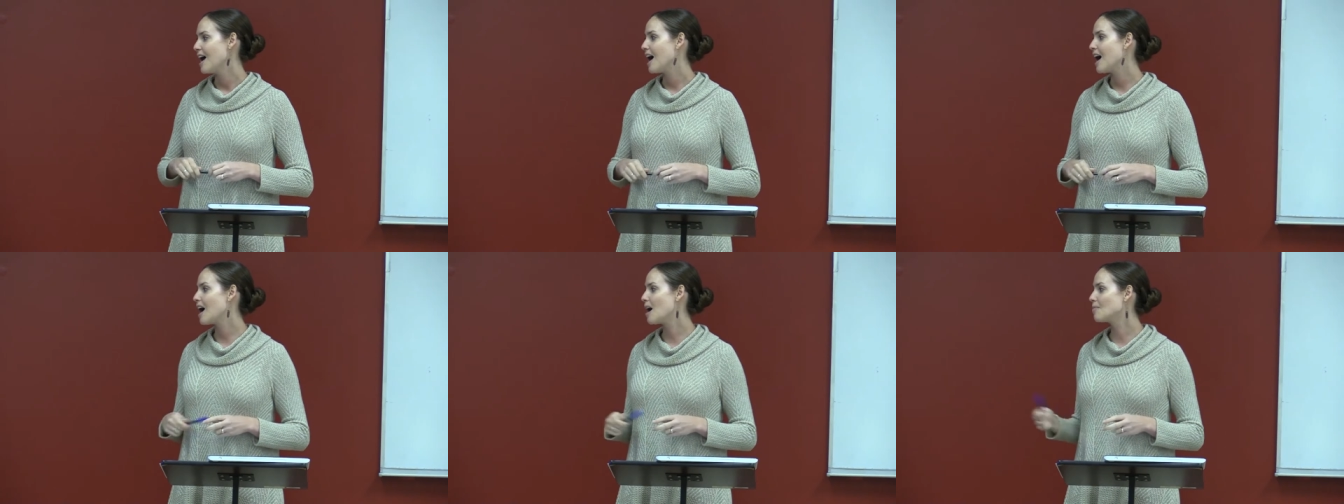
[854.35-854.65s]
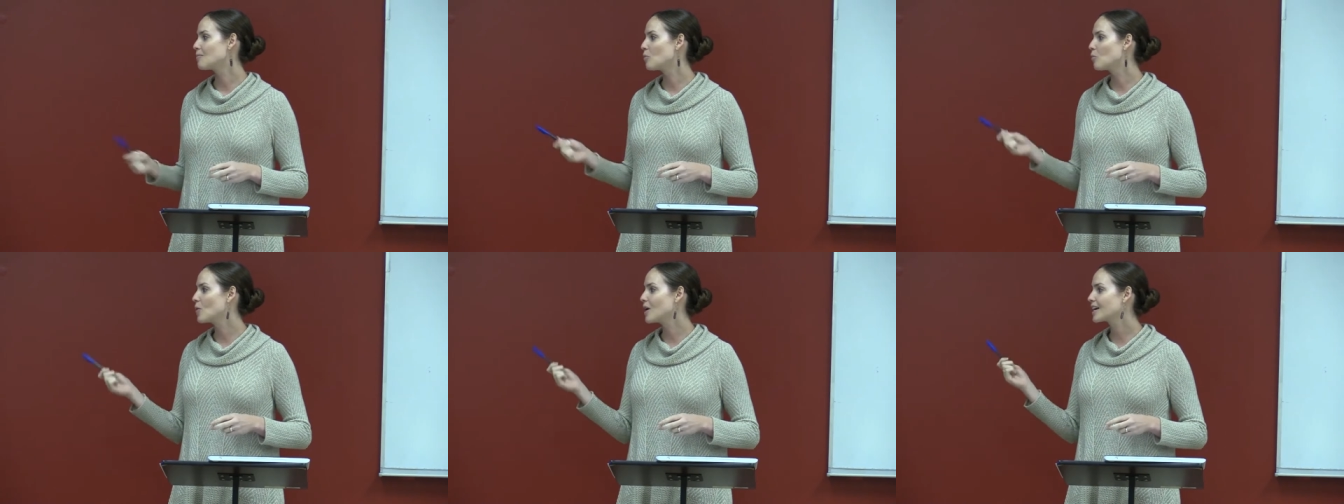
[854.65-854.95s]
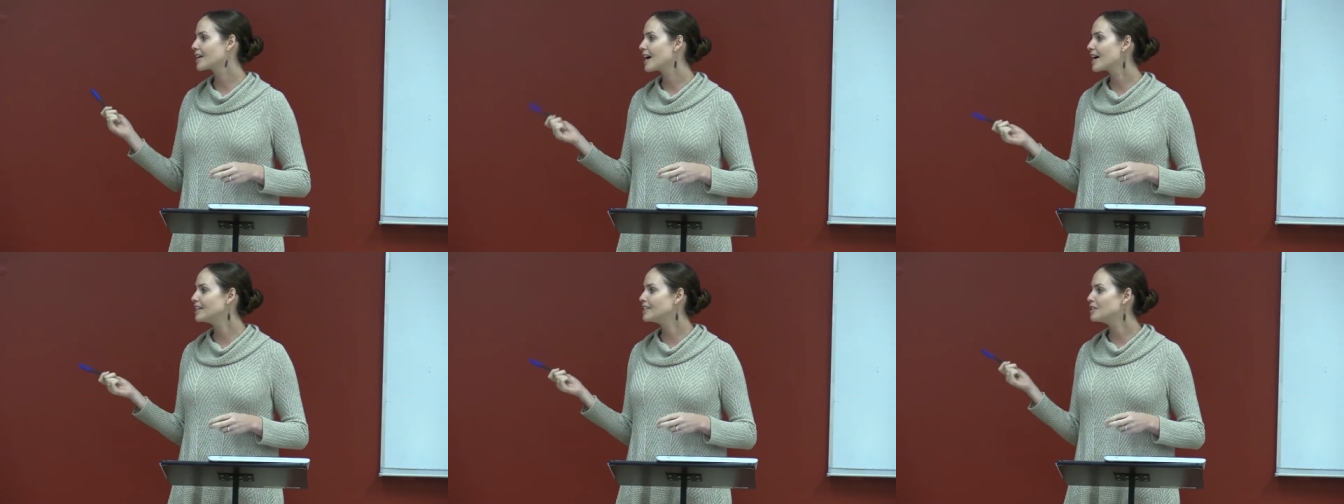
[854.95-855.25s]
Um,
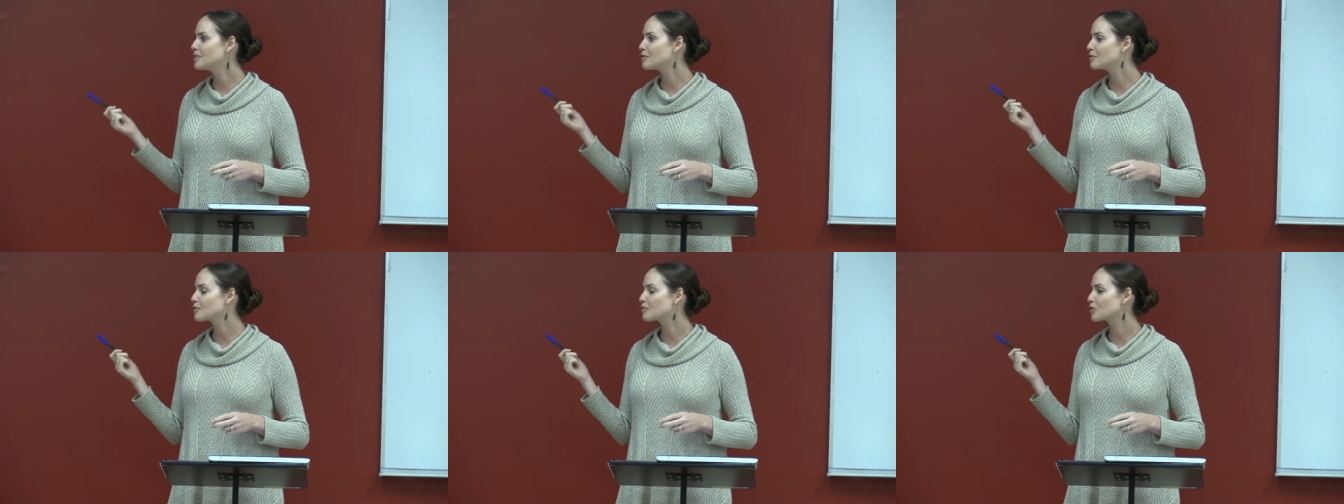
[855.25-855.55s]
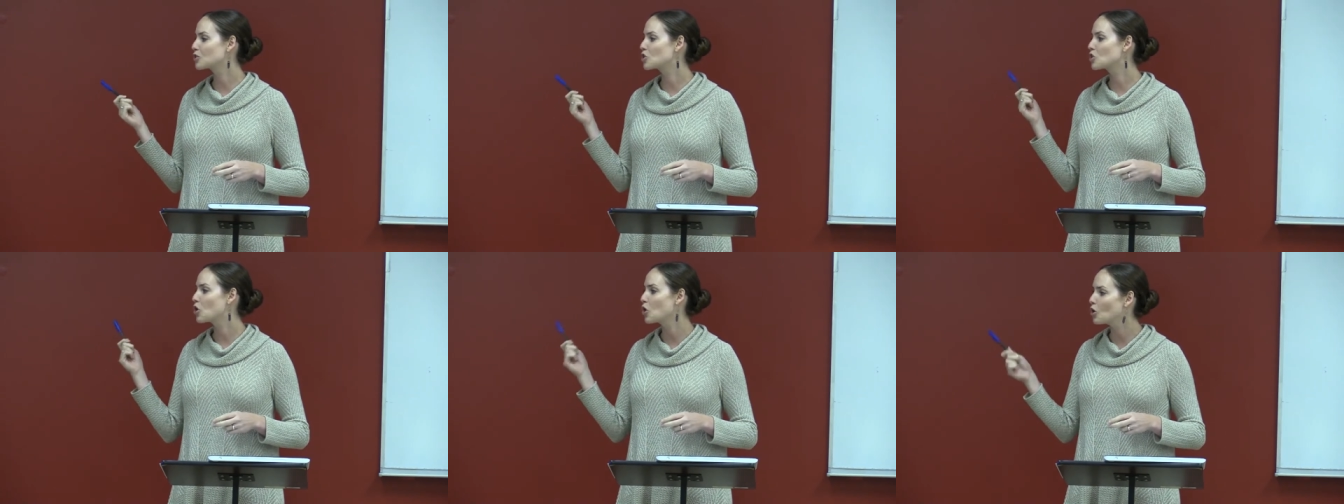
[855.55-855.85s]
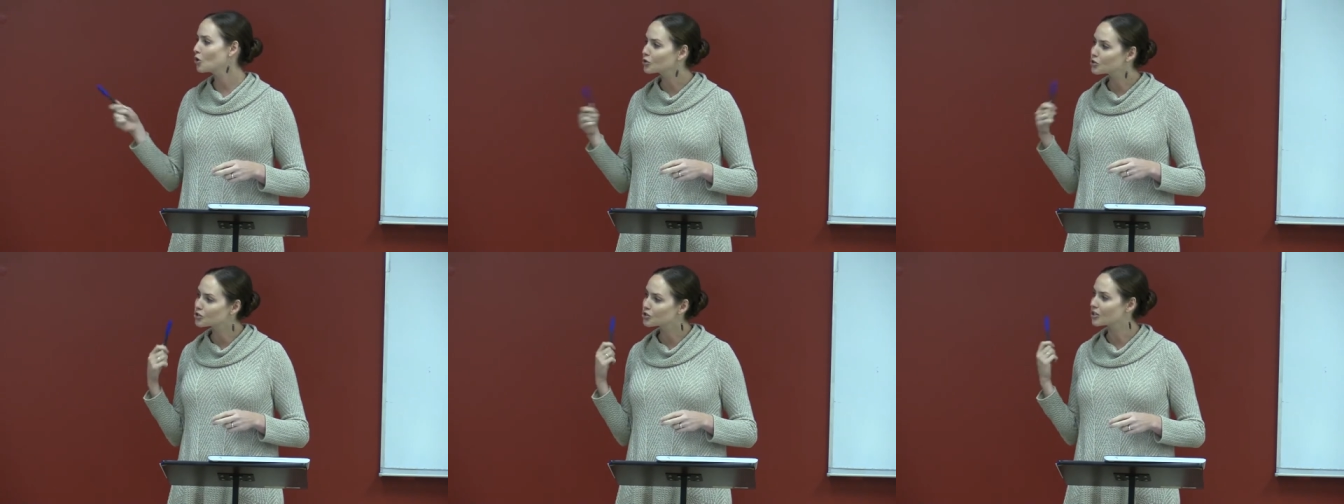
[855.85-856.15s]
what kind of
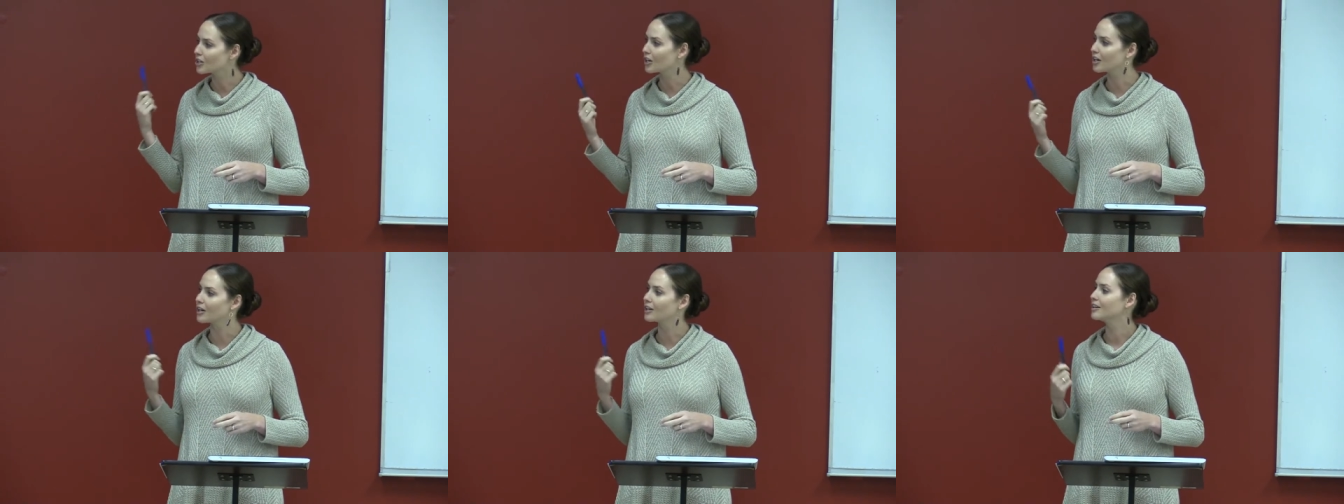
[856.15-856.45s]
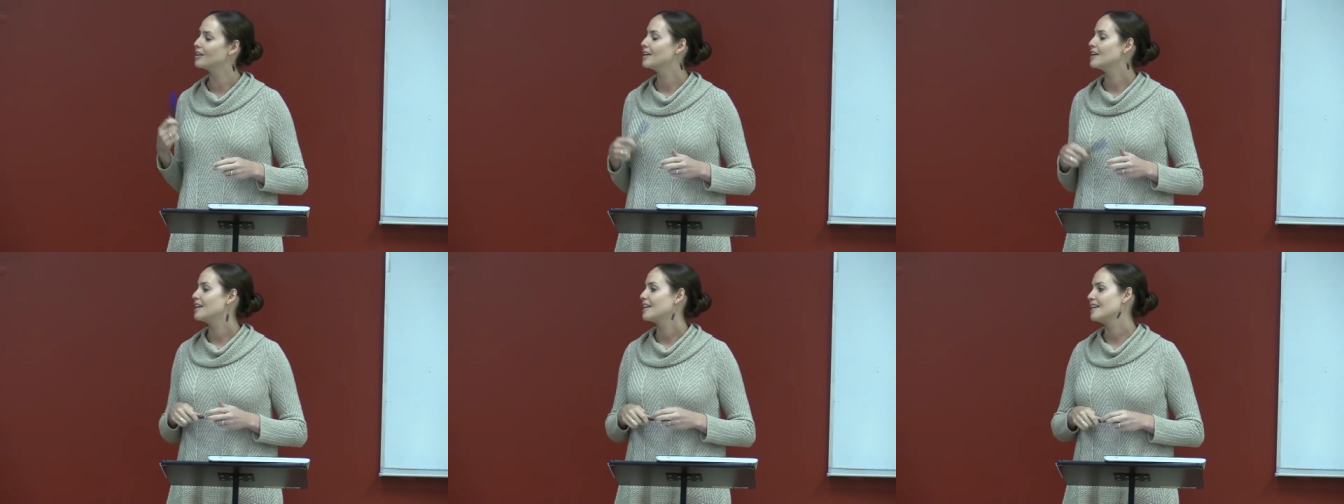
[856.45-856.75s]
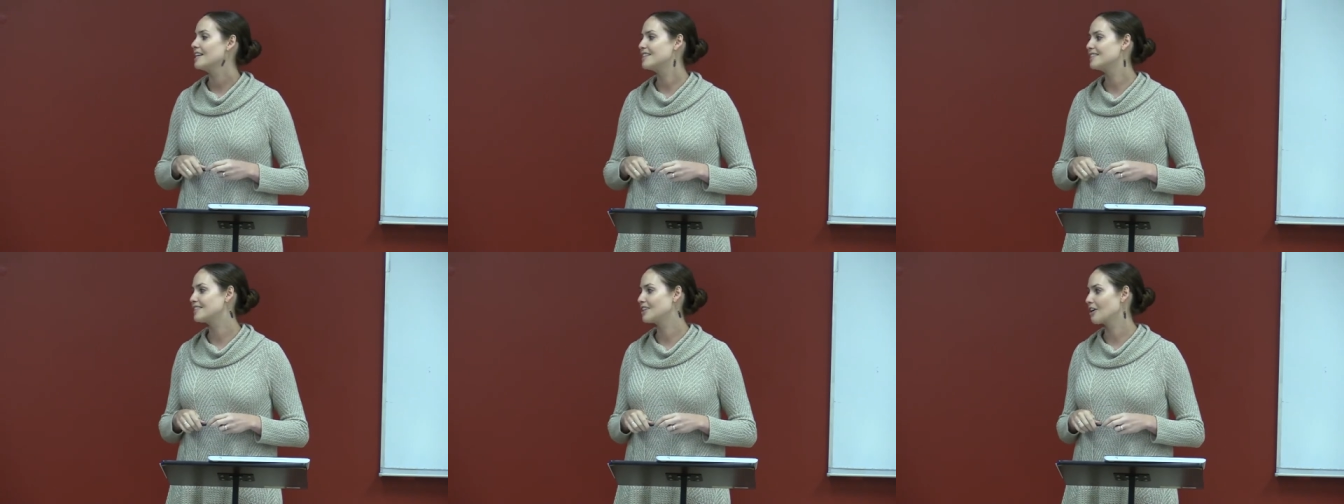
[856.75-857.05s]
culture
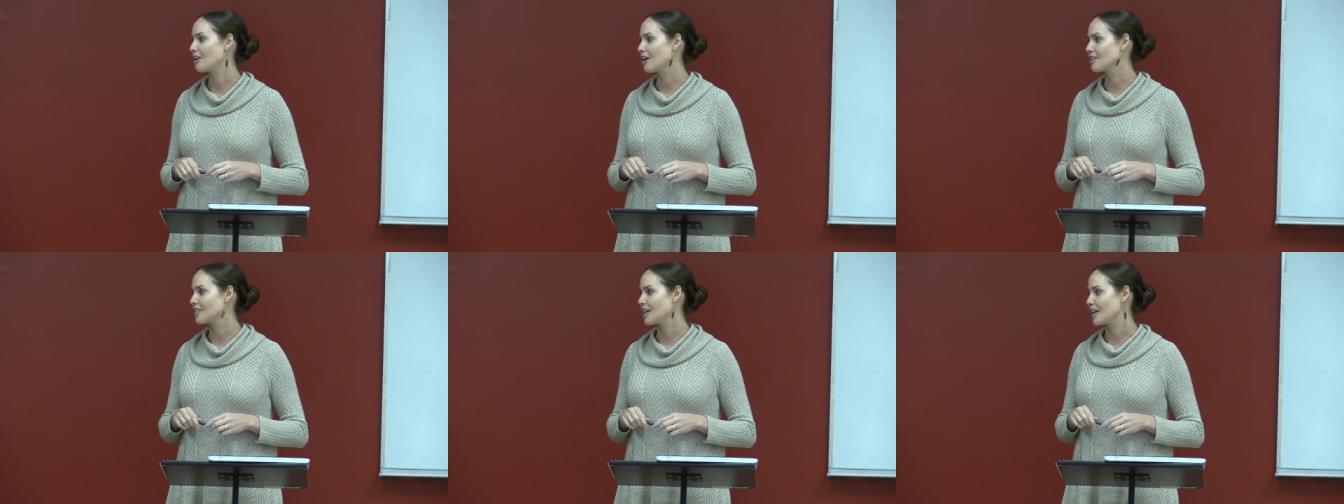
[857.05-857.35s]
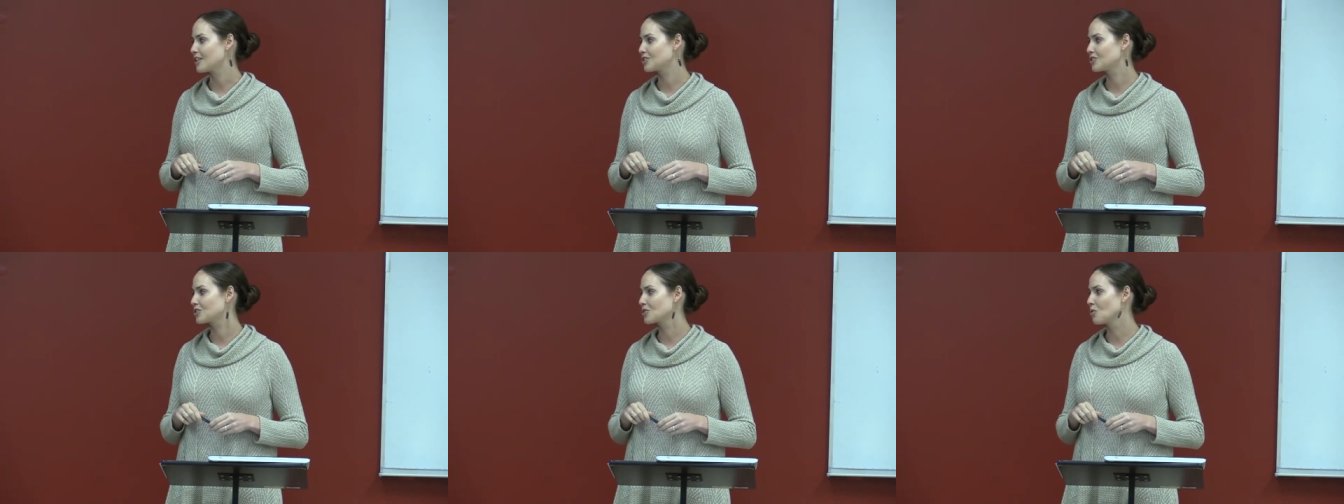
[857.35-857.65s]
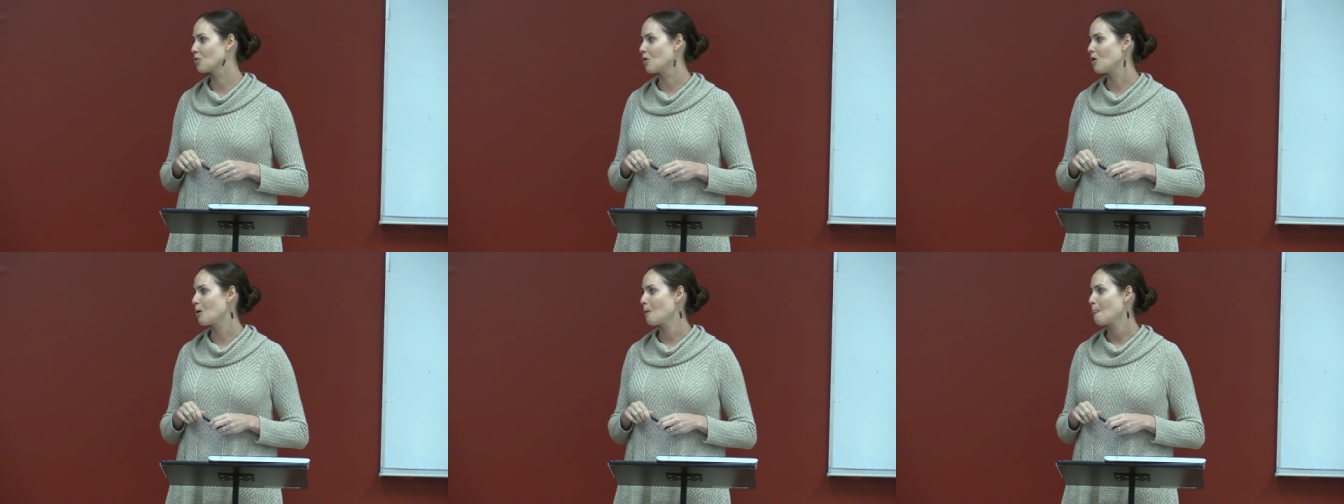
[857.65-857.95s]
is there at that
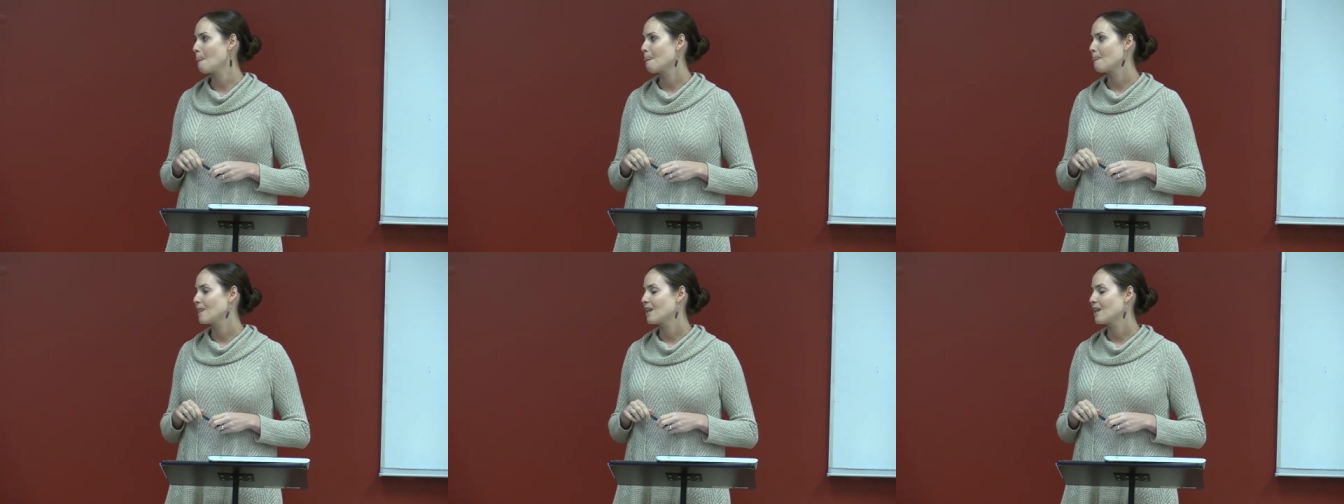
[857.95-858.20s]
school?